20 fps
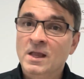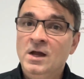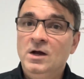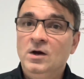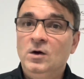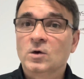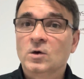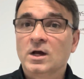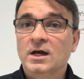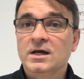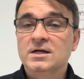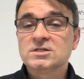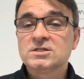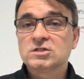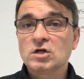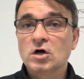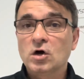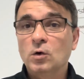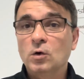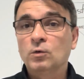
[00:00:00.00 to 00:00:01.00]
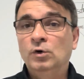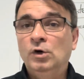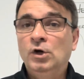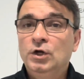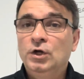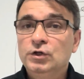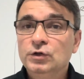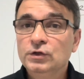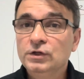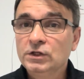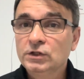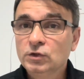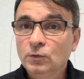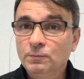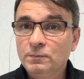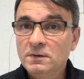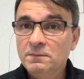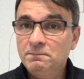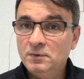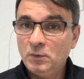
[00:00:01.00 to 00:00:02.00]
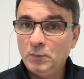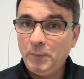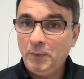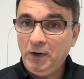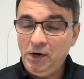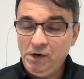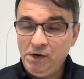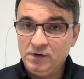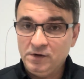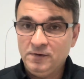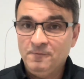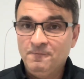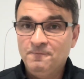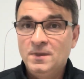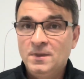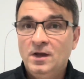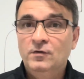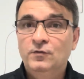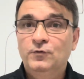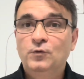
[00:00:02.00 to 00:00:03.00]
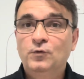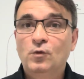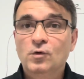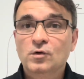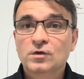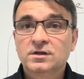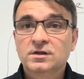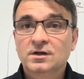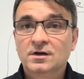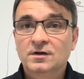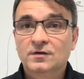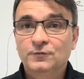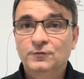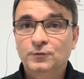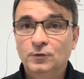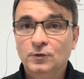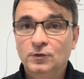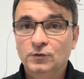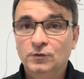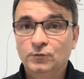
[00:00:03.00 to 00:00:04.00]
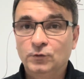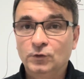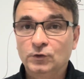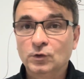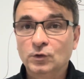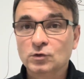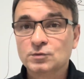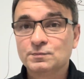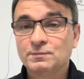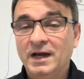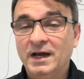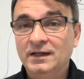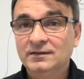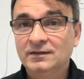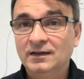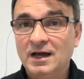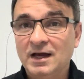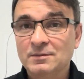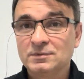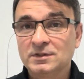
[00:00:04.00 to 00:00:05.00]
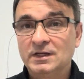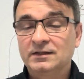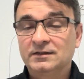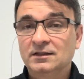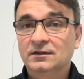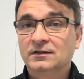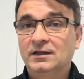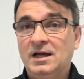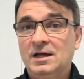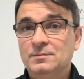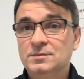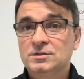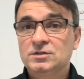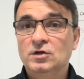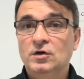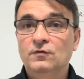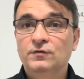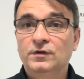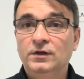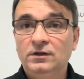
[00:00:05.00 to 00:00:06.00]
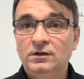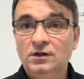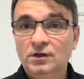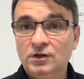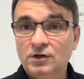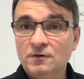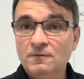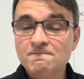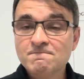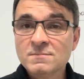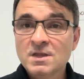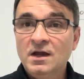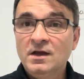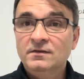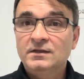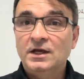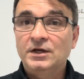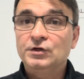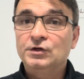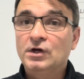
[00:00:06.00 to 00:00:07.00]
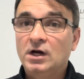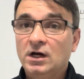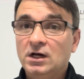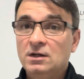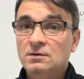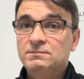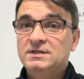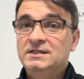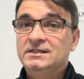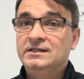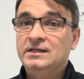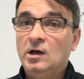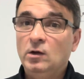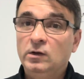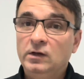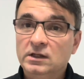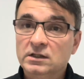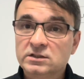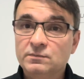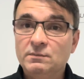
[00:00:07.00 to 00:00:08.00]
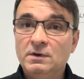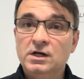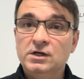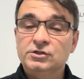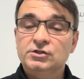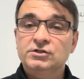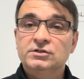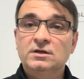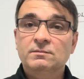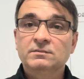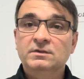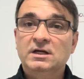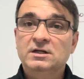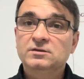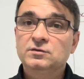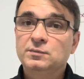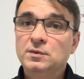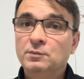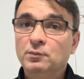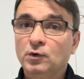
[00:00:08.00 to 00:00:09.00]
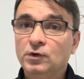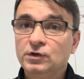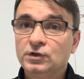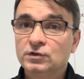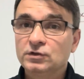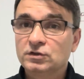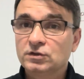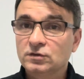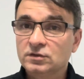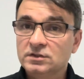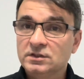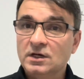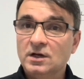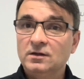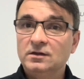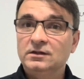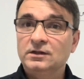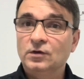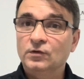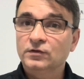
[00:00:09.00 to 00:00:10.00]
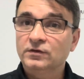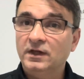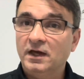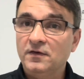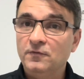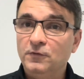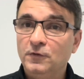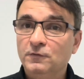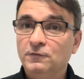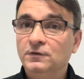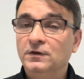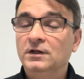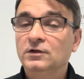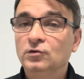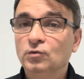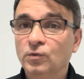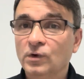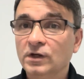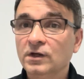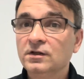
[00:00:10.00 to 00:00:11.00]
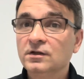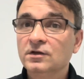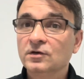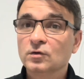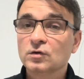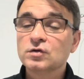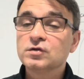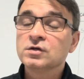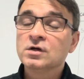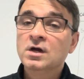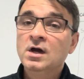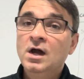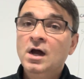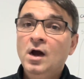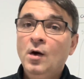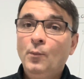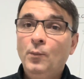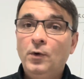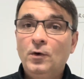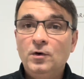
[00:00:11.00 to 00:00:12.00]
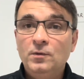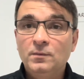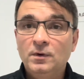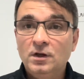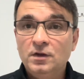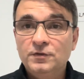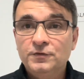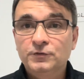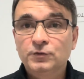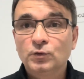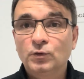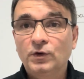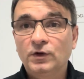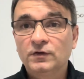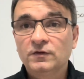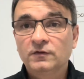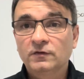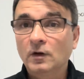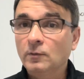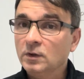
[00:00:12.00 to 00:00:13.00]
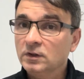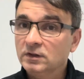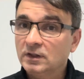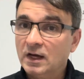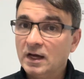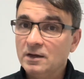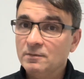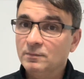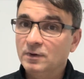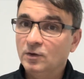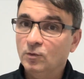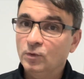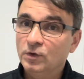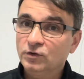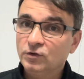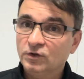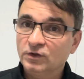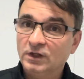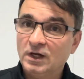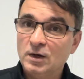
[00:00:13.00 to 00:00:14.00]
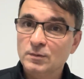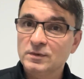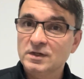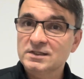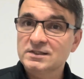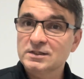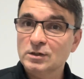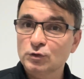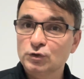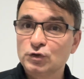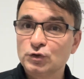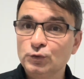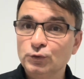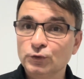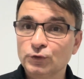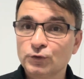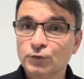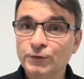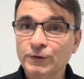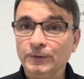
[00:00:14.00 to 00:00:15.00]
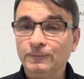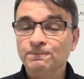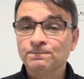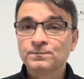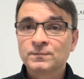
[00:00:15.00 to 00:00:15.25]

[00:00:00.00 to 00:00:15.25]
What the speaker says: Okay, so you need to be prepared for those bad times, like the times of the year that you're not going to be selling as much. Sometimes people are used to selling 10, 15, 20 deals per month during summertime, but wintertime they sell 2 or 3.